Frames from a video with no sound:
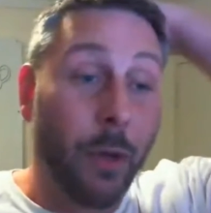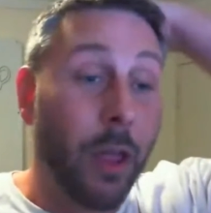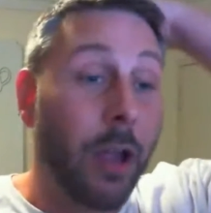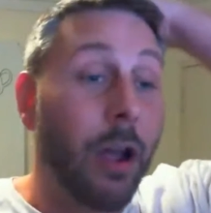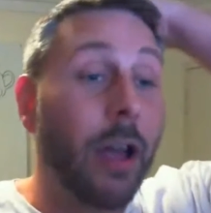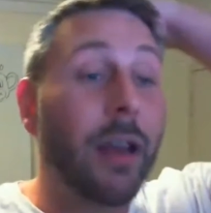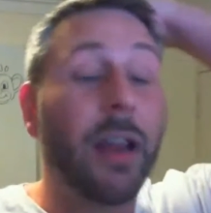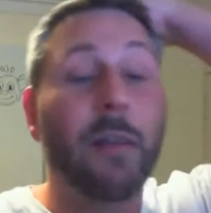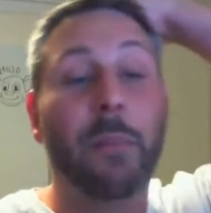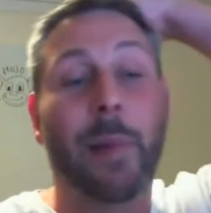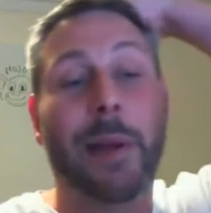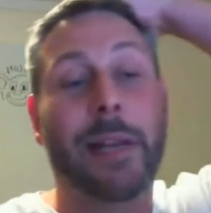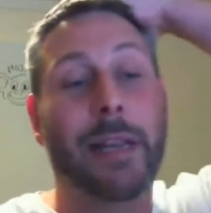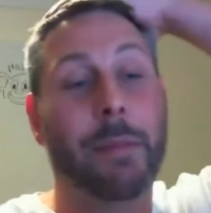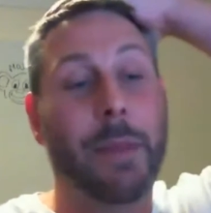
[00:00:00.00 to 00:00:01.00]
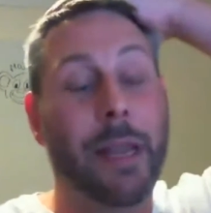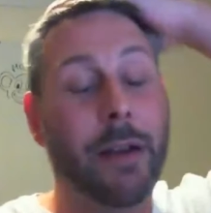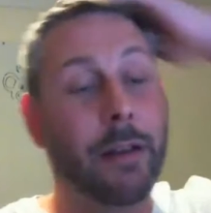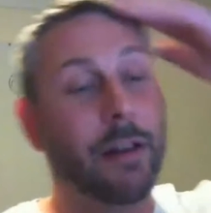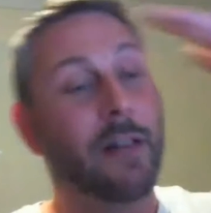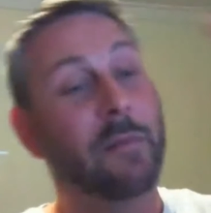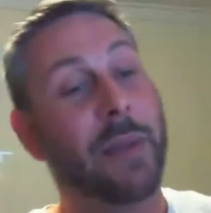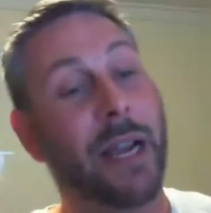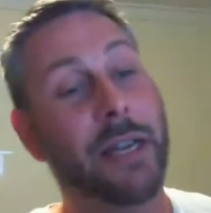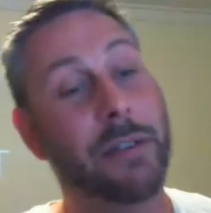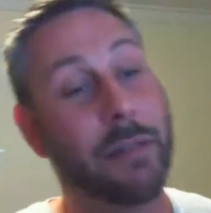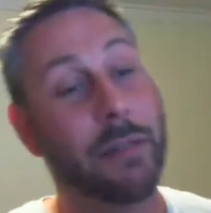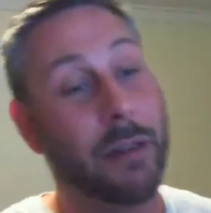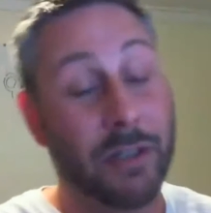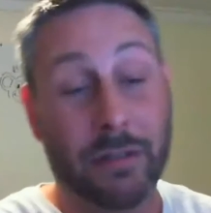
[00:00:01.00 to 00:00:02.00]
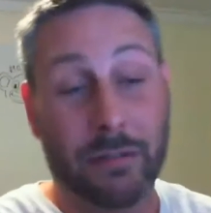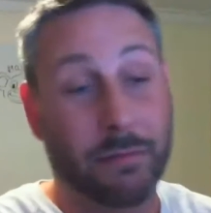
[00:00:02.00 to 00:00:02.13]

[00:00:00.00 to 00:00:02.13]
I love baking, man. I love pastry. I just